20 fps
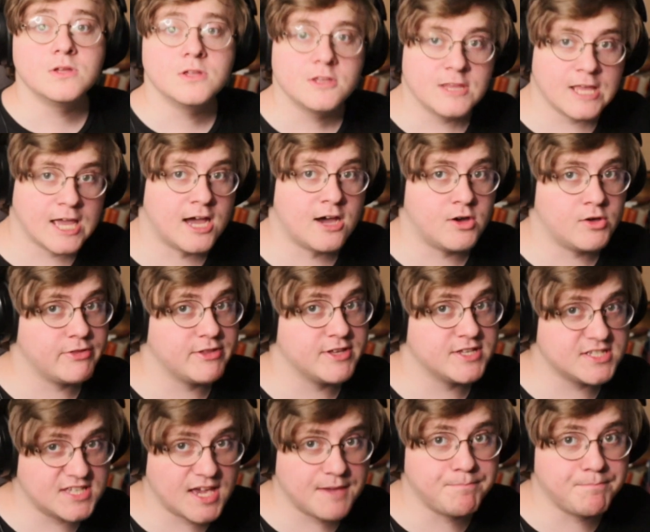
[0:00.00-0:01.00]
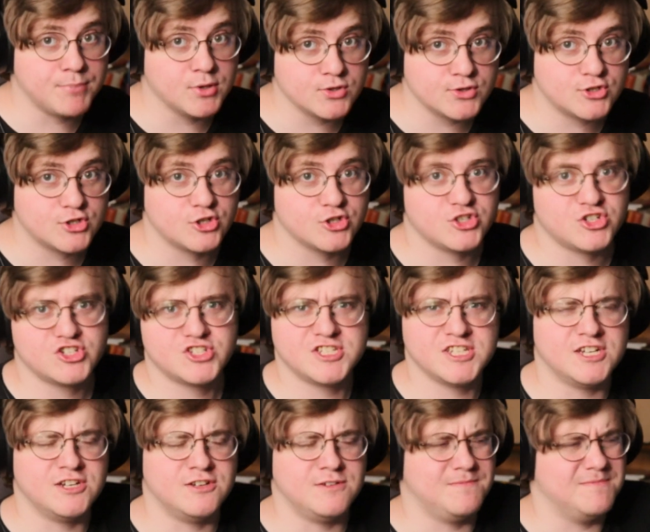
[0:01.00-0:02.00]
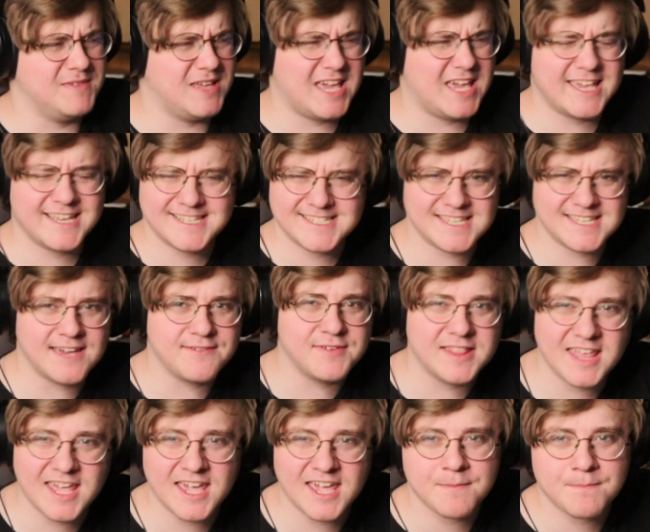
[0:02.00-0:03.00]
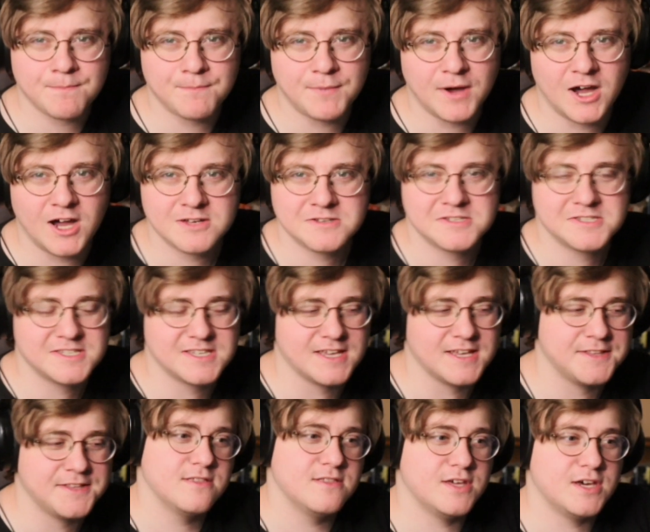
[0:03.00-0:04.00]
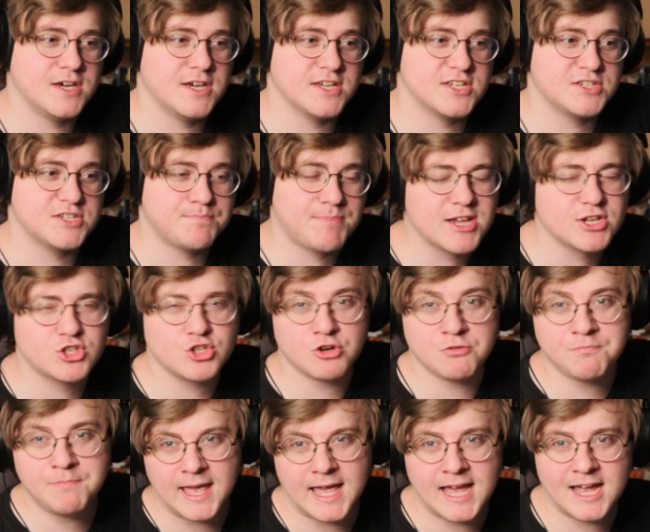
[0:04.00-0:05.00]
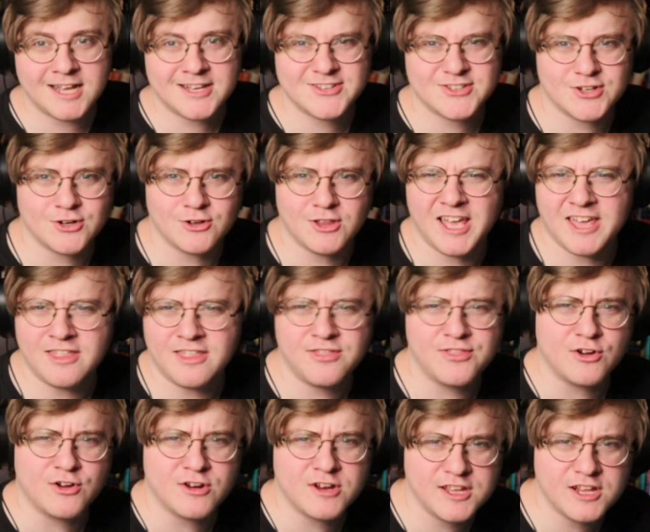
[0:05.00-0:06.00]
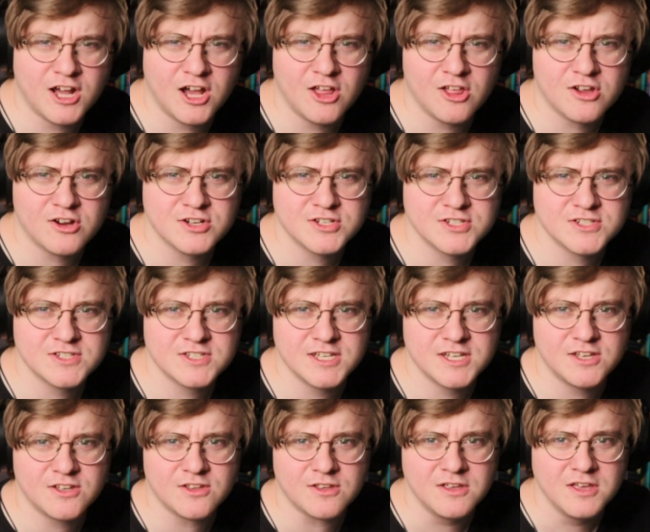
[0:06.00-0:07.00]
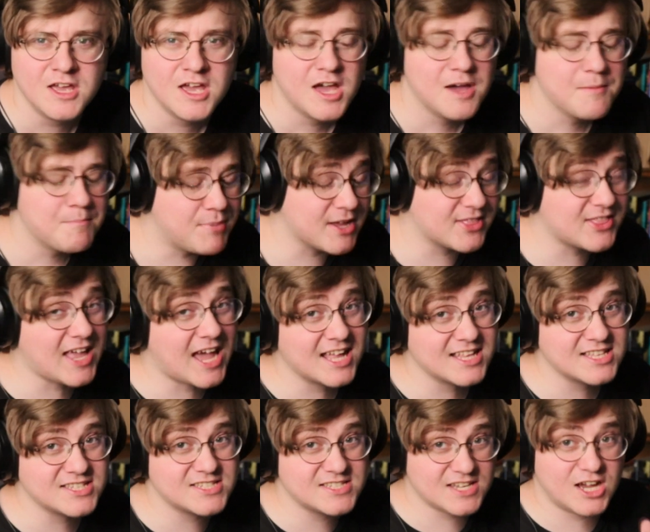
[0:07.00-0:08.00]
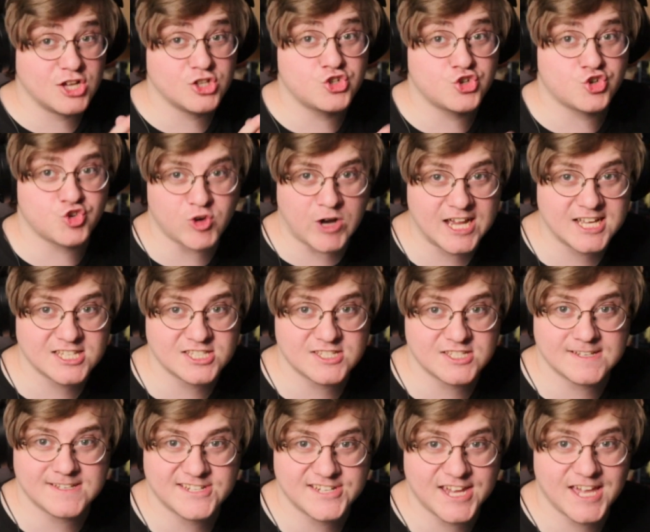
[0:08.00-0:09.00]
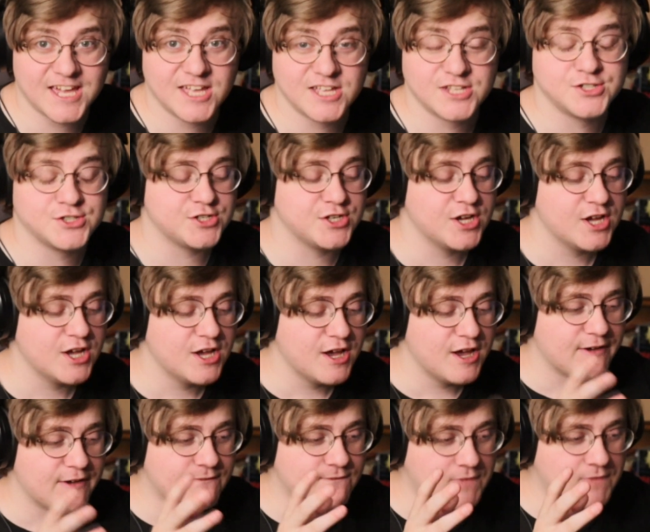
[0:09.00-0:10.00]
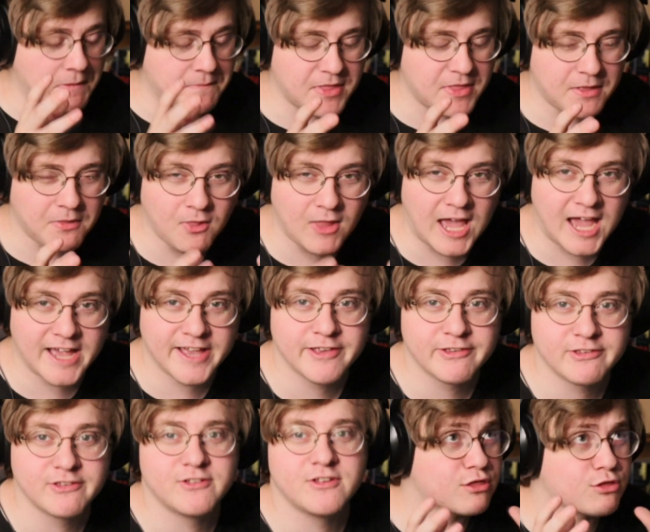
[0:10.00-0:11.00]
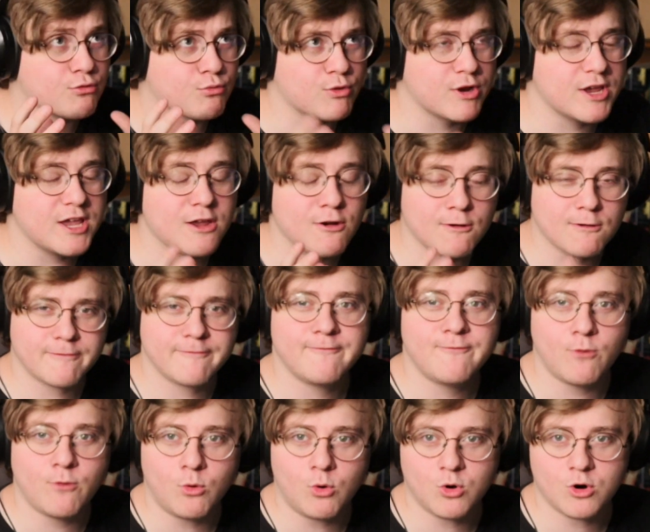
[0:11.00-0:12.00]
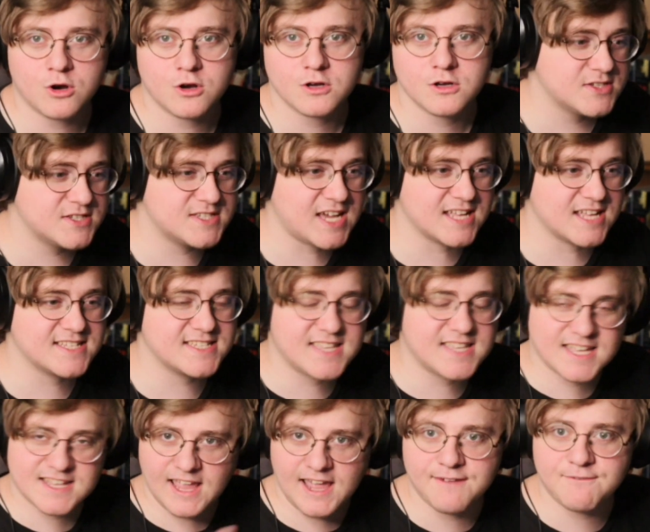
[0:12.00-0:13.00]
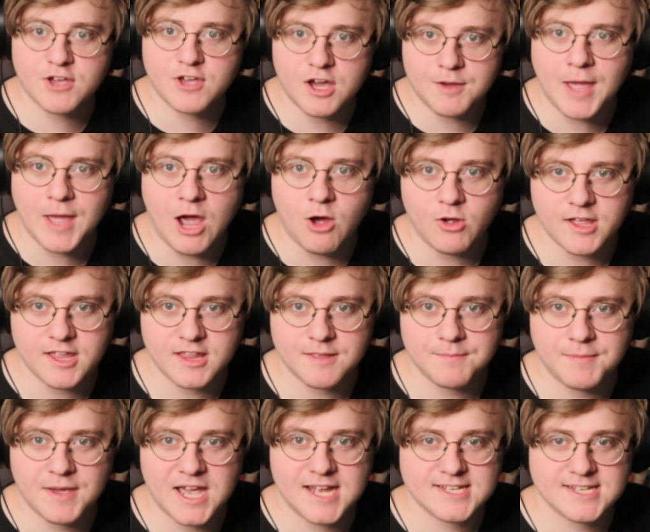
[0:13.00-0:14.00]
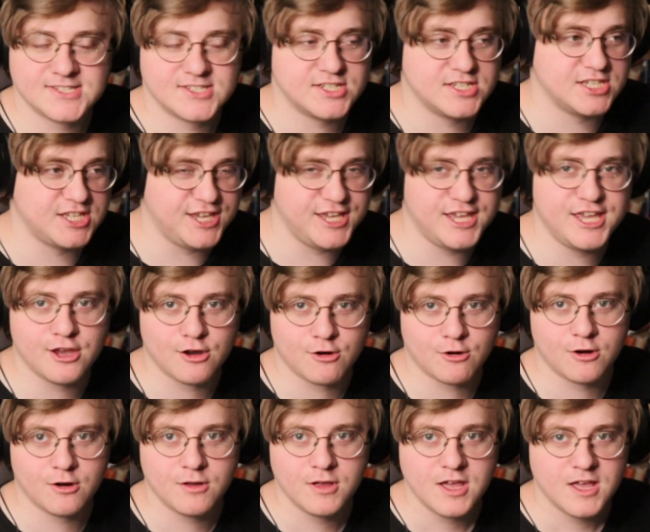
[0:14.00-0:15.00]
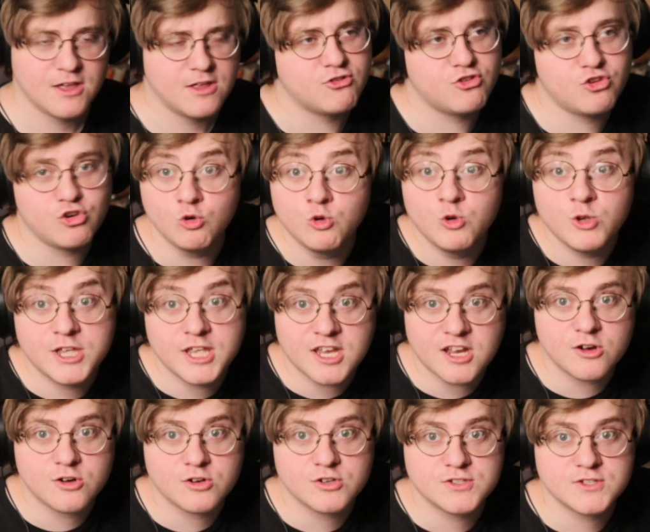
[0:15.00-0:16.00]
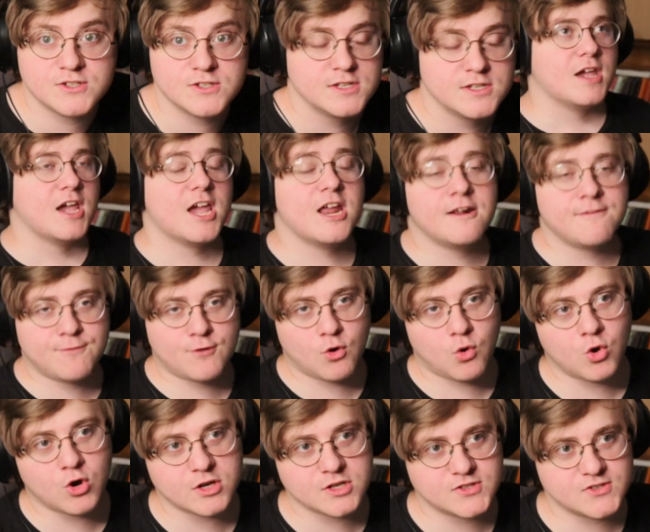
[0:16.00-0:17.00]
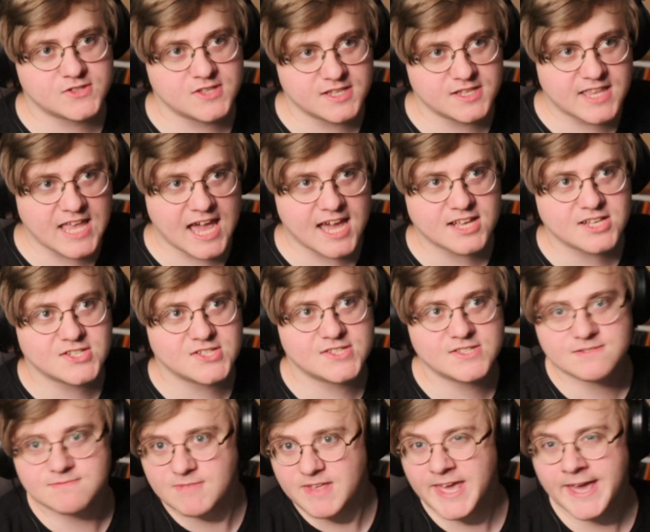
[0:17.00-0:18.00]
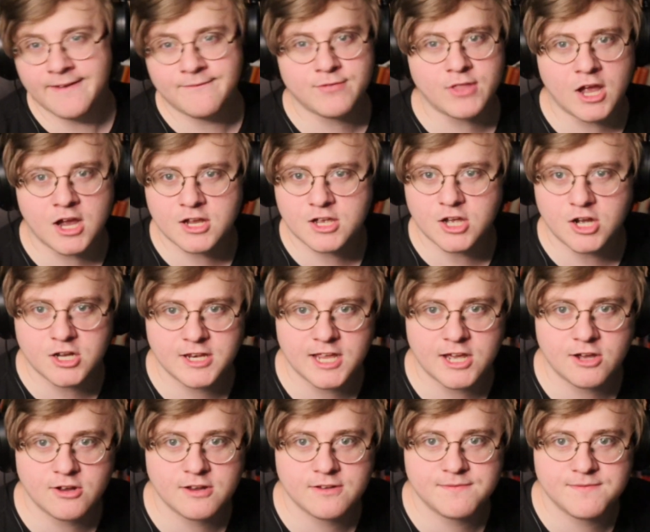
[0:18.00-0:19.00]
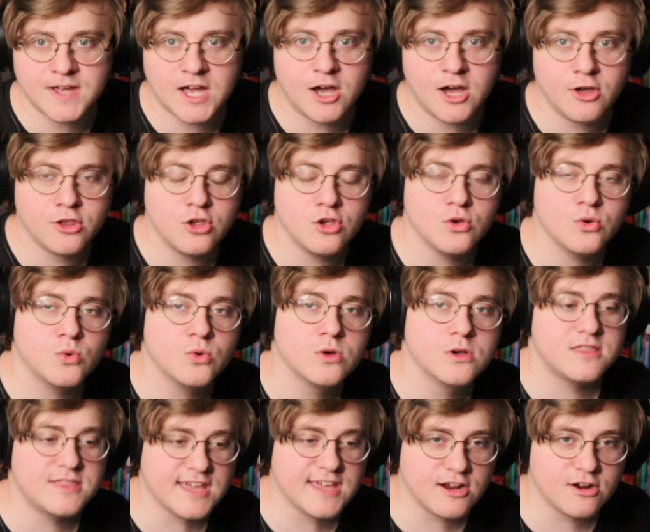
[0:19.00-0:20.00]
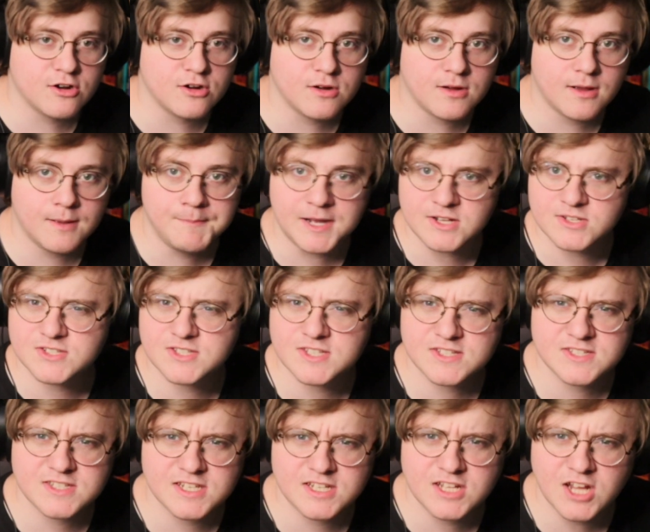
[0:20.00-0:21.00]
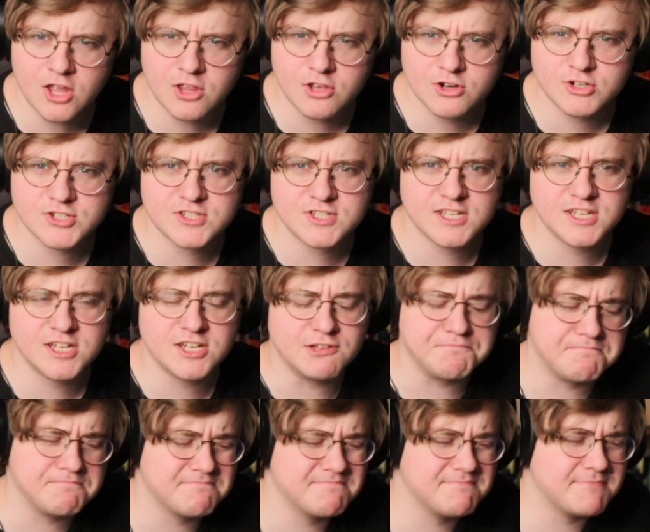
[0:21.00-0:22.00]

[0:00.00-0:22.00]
Now, the set boosters are still $7 to $8, and the special packs are like $30 still, but that's a drastic change from the last 3 or 4 sets that have come out in the past year, 2 years. And of course, the decks have not gone down in value. They're about $60 still.